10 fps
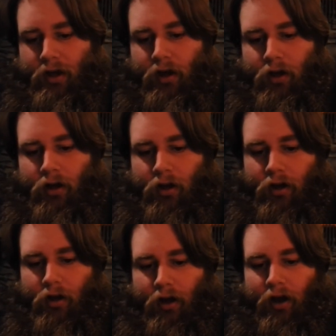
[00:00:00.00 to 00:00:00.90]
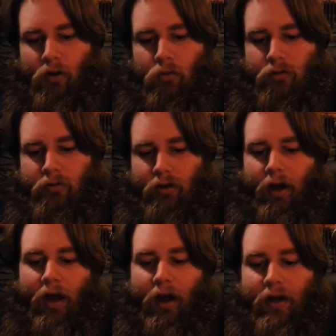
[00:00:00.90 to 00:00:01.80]
uh, out, I,
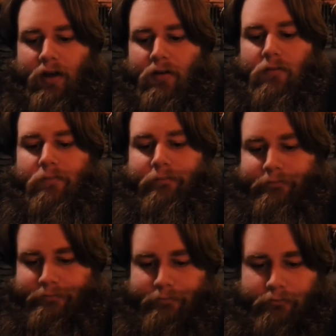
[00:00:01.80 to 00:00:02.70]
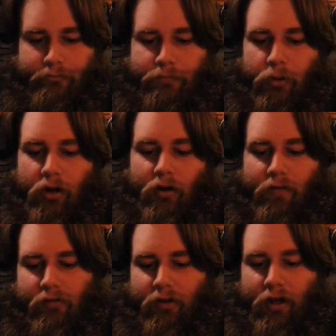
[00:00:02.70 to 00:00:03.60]
I put it on
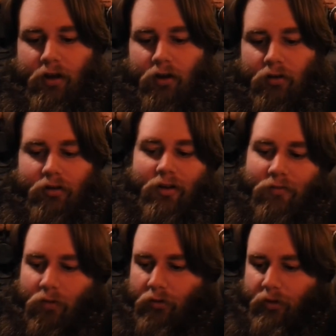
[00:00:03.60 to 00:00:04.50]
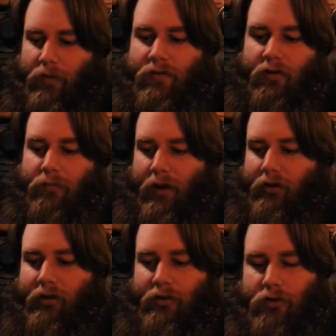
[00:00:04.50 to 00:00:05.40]
the scale. Unfortunately,
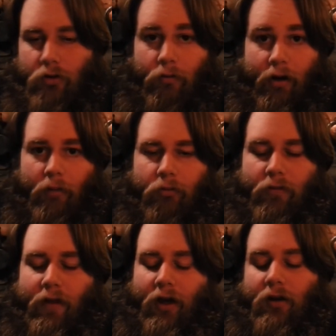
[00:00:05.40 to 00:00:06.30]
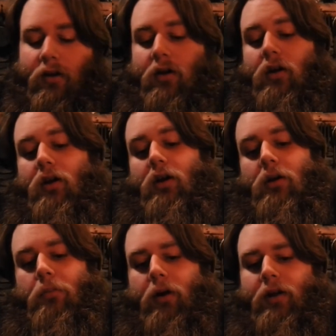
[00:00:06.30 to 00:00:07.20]
MyFitnessPal didn't do grams with that
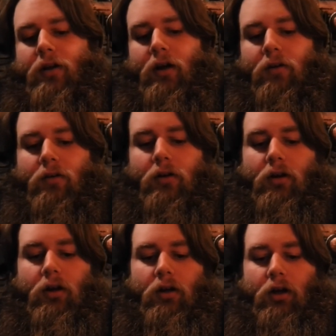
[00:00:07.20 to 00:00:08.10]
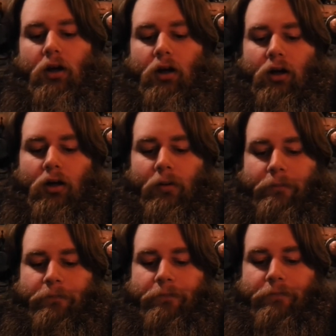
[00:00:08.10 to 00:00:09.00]
breakdown.
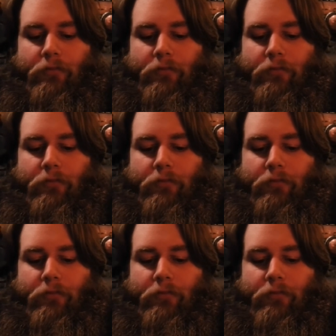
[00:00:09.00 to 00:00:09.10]
Um,